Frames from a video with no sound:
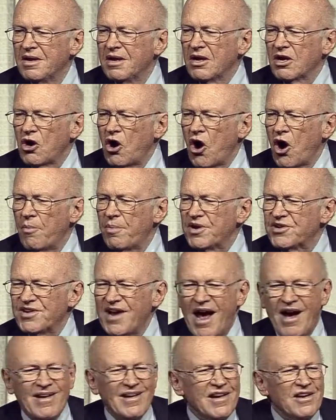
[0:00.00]
Garbage
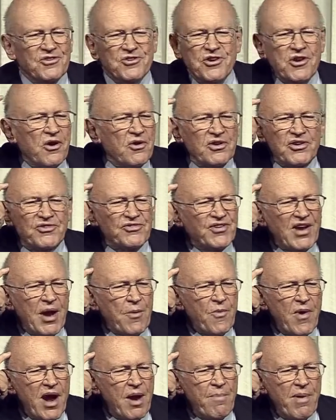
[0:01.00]
out. Do you know the same
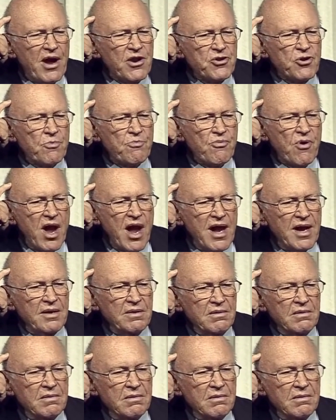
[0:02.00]
way about your brain?